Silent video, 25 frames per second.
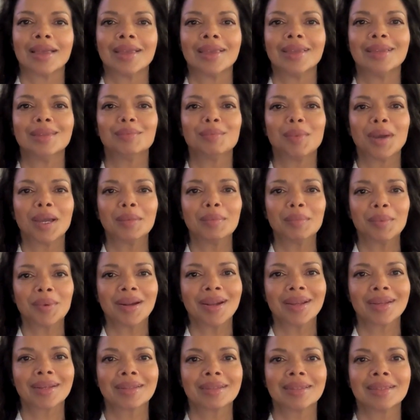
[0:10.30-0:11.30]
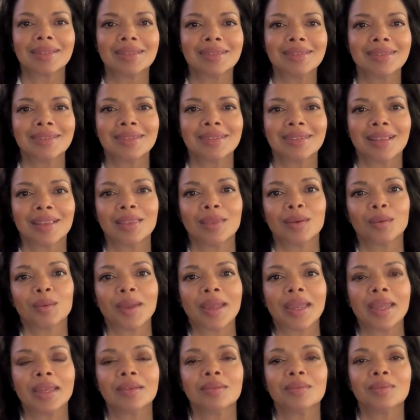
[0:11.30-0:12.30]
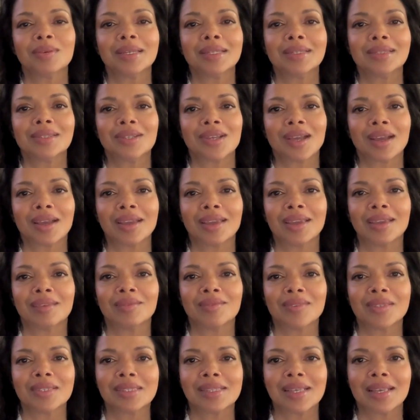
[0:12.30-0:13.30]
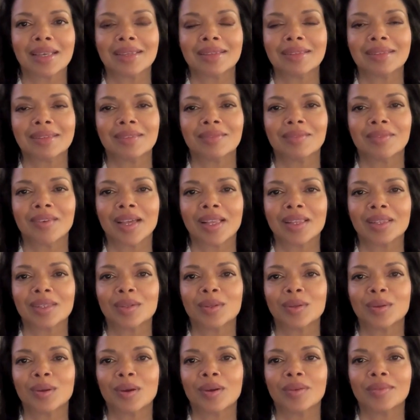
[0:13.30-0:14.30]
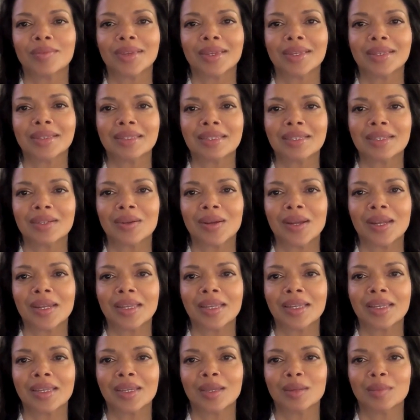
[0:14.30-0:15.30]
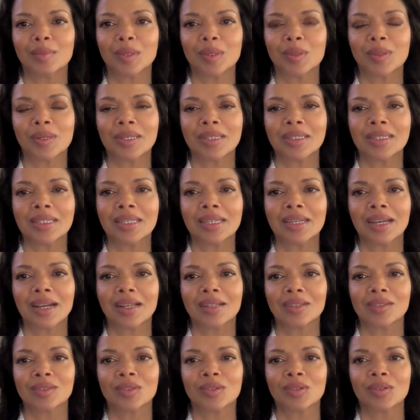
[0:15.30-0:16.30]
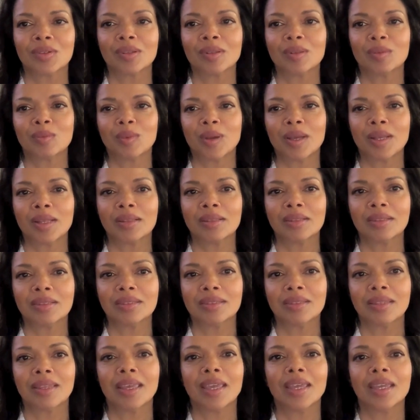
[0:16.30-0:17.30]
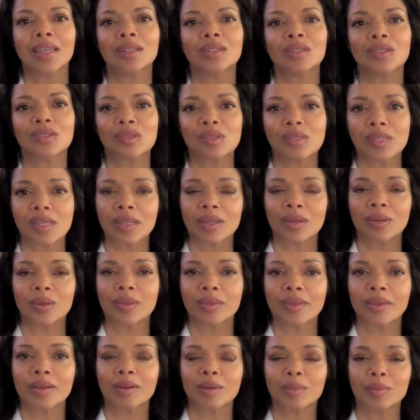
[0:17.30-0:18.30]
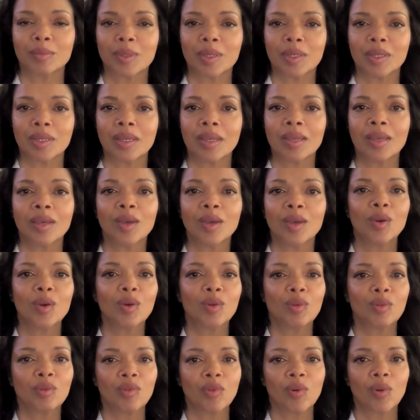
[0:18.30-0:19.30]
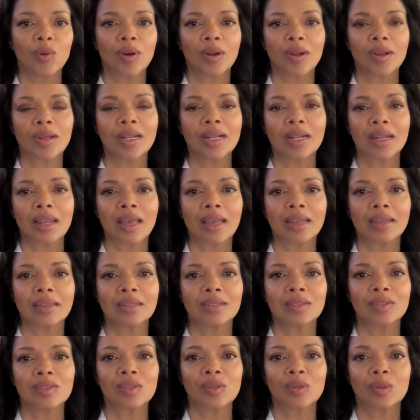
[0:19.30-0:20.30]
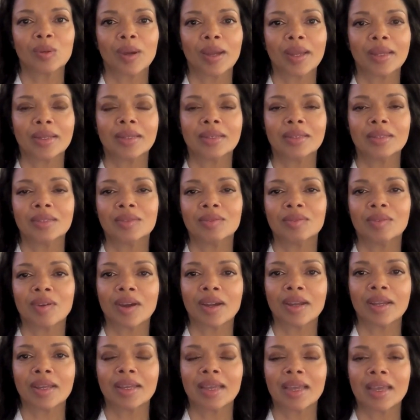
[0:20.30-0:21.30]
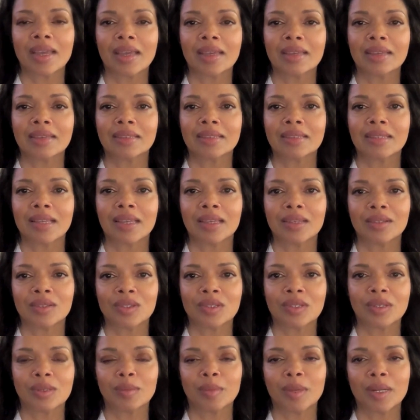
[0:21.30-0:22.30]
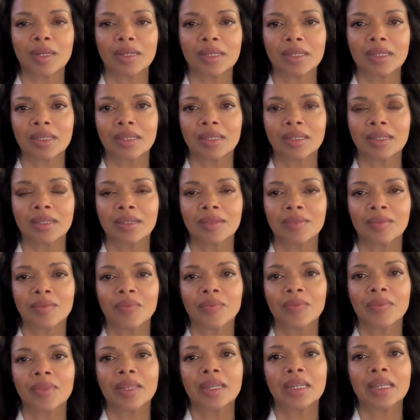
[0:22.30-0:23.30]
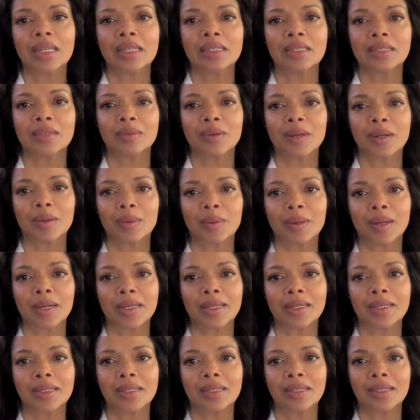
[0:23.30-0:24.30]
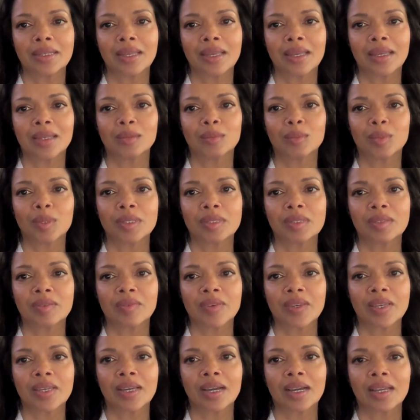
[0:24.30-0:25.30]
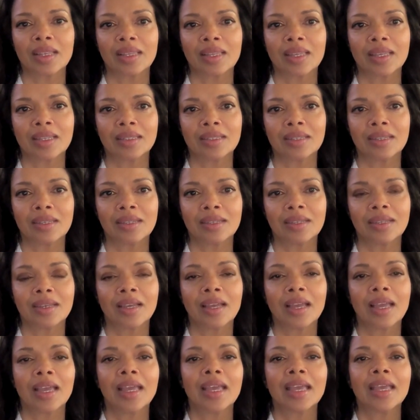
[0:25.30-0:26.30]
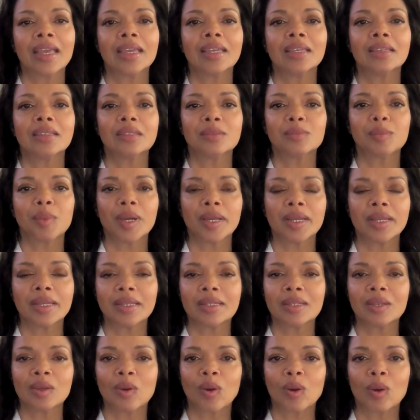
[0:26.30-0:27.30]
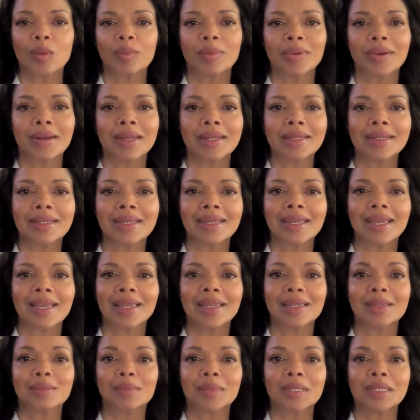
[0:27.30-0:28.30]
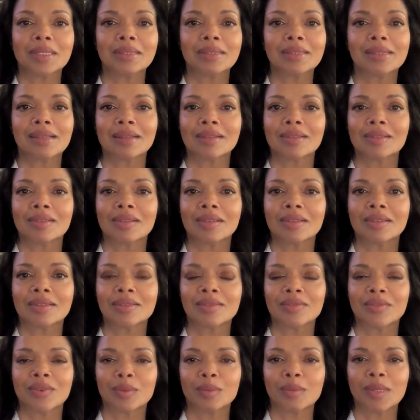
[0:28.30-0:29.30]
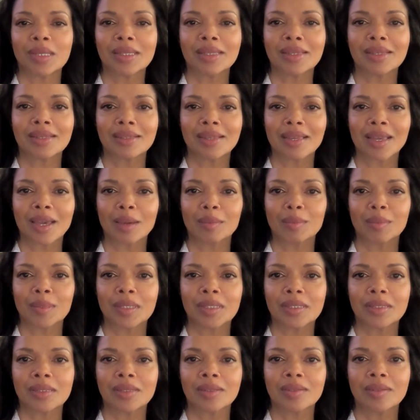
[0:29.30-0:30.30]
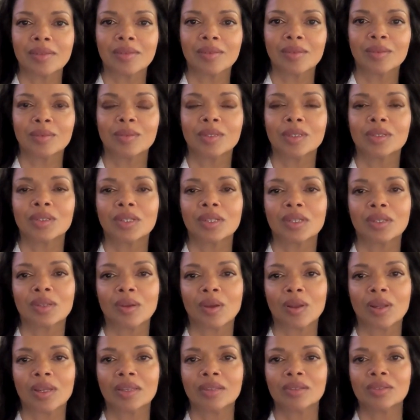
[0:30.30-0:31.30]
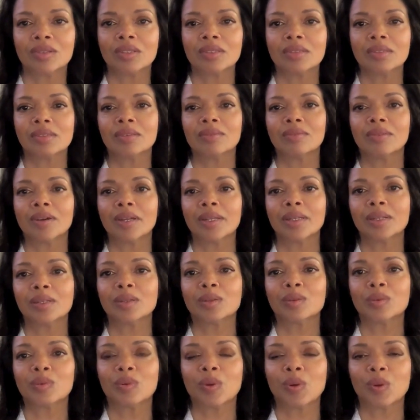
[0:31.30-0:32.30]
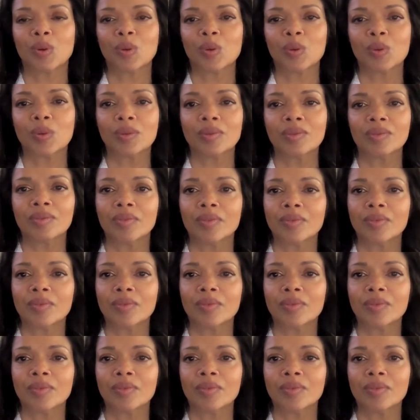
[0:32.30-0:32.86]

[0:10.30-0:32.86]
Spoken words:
In my practice, the way in which I emphasize the value of integrating community cultural wealth into psychotherapy for our clients who identify as Asian American, Native Hawaiian, and Pacific Islander is by incorporating elements such as familial capital, which acknowledges the vital role